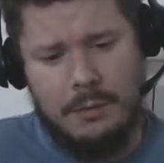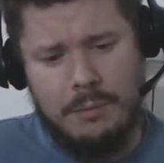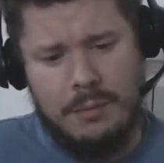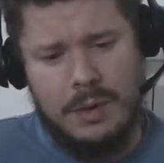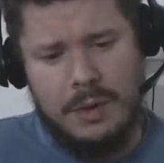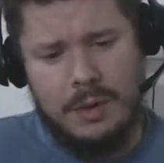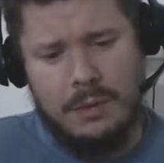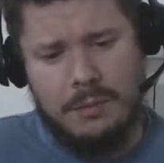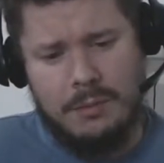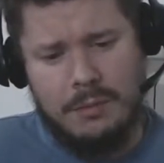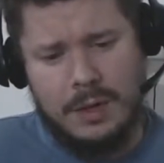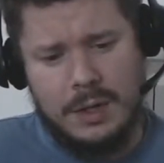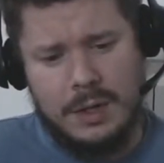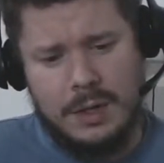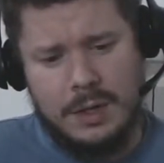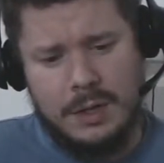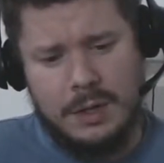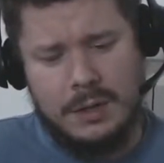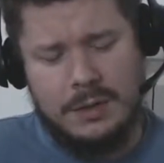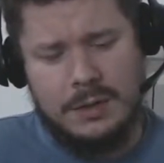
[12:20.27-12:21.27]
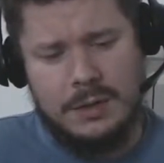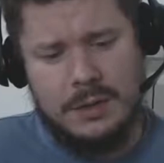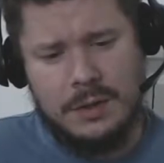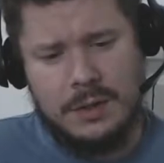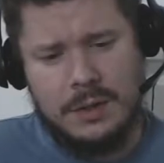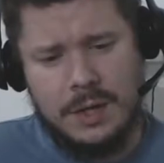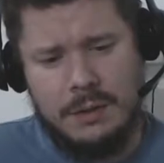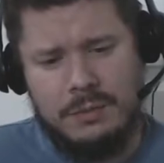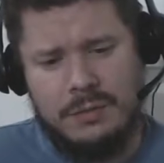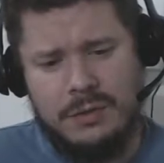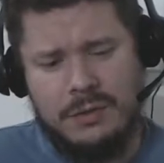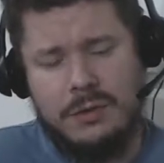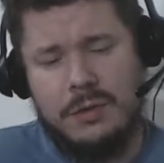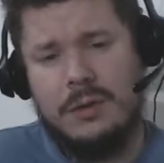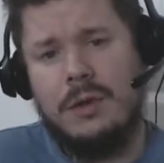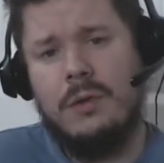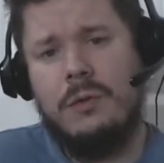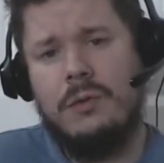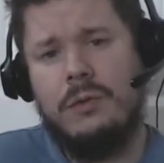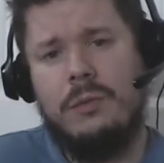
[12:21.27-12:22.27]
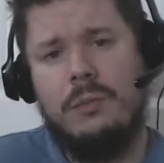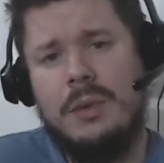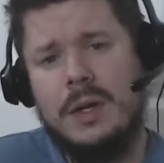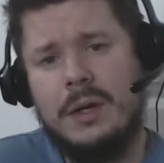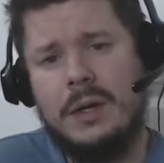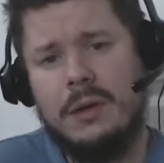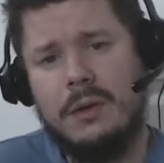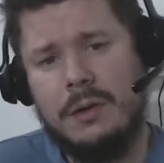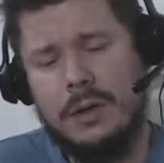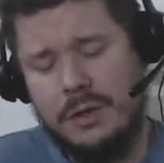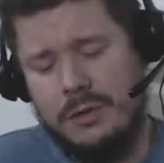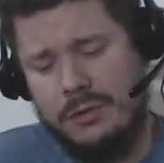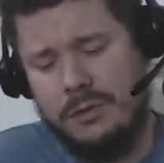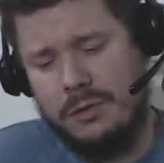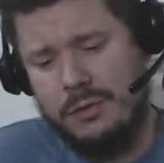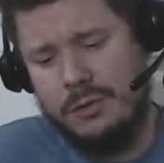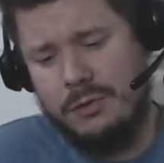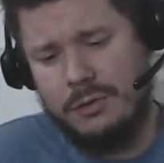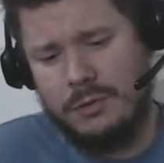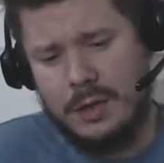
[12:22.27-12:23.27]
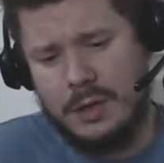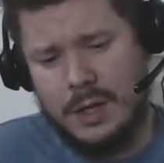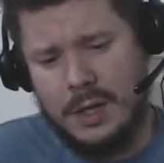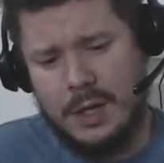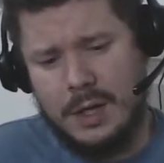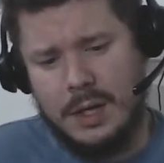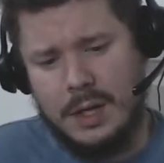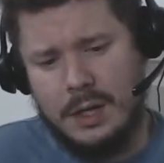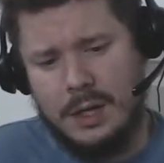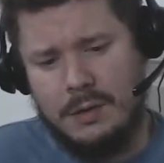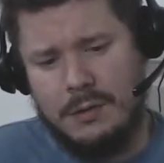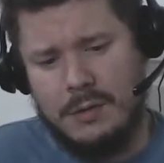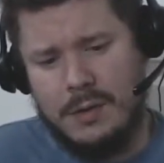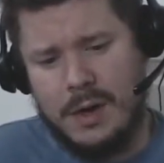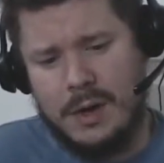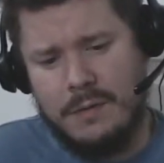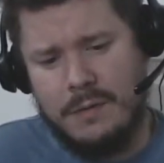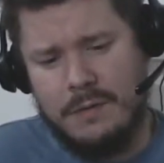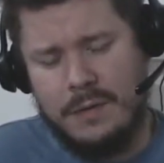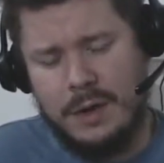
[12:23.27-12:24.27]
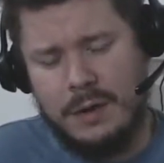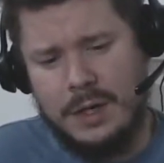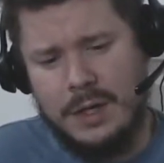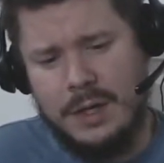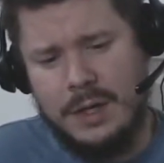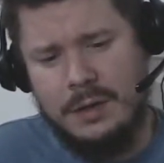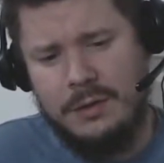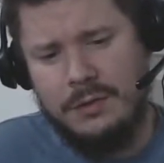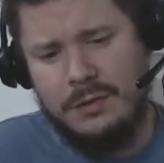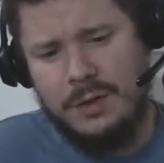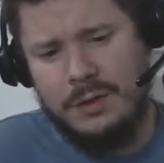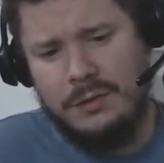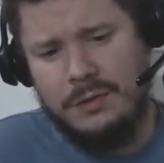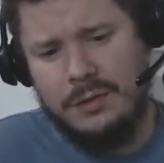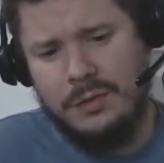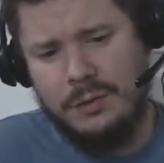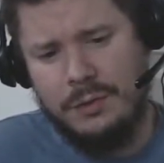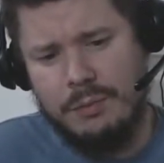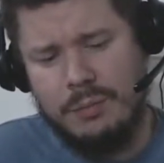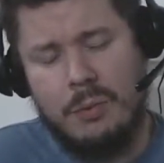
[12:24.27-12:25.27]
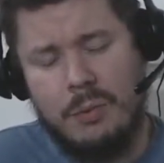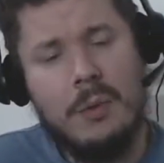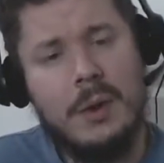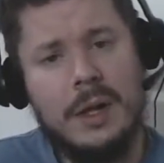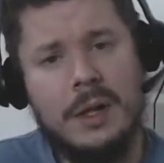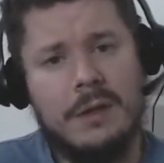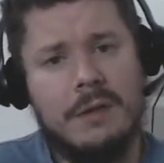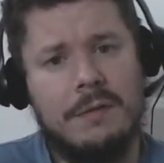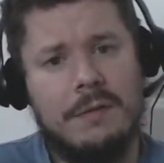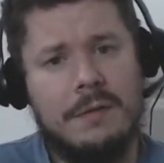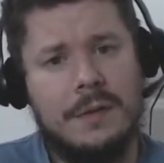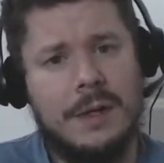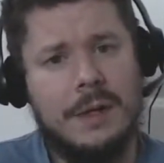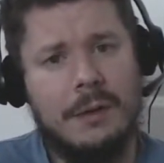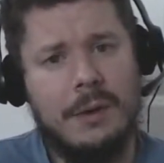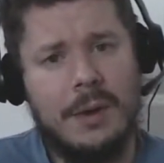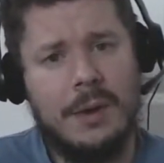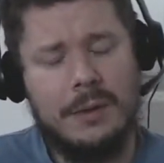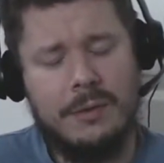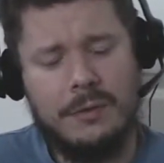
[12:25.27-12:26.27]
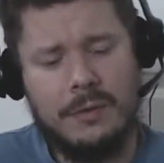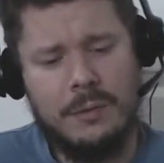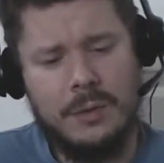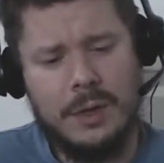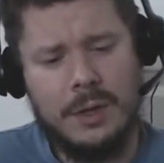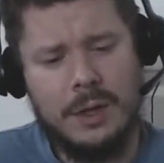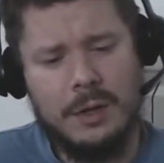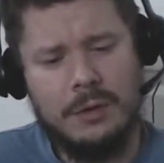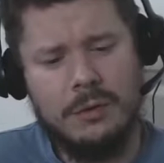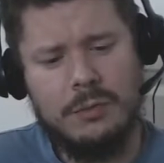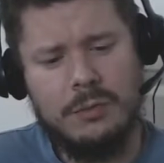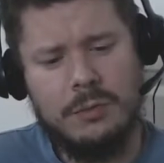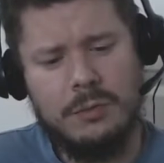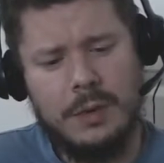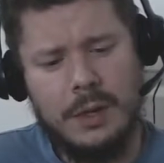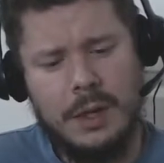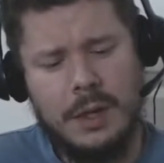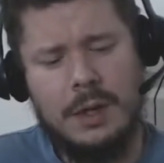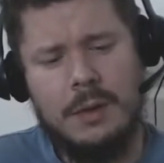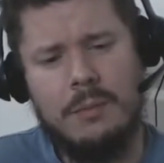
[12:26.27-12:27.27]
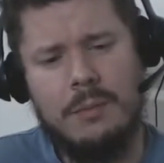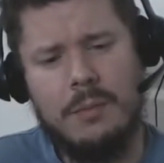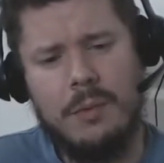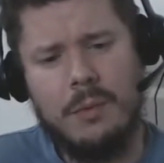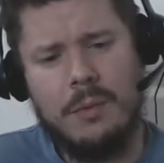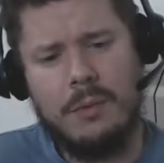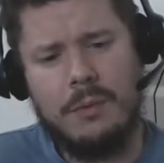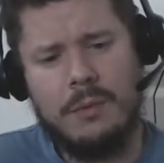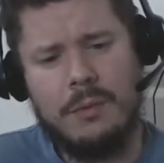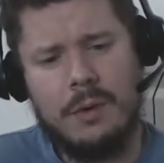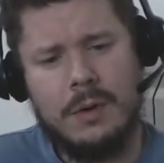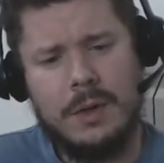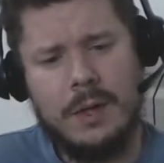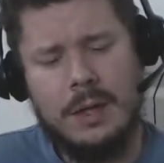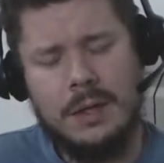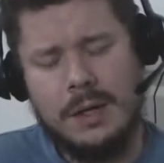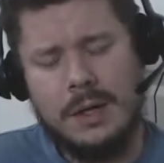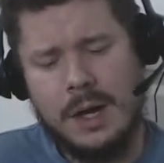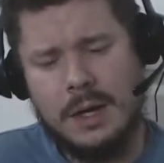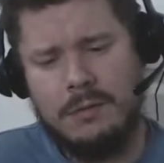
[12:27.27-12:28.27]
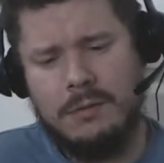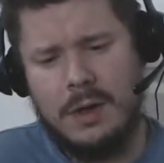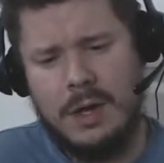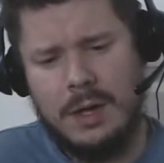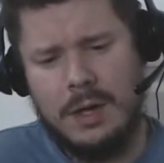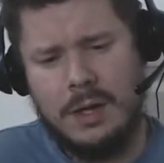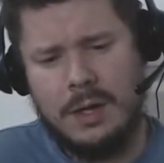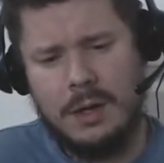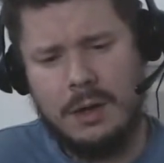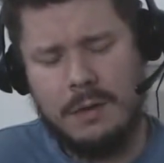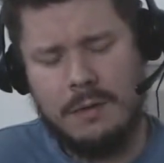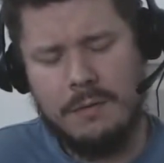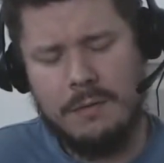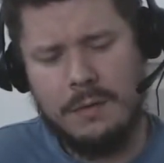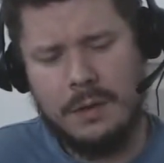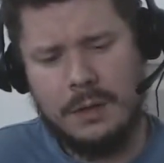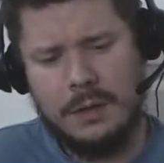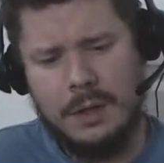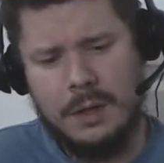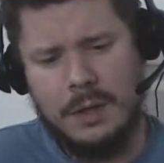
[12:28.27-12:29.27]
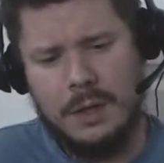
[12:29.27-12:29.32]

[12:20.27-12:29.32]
but when it comes to those bigger issues, it's very easy to point the finger at someone else and not take care of it.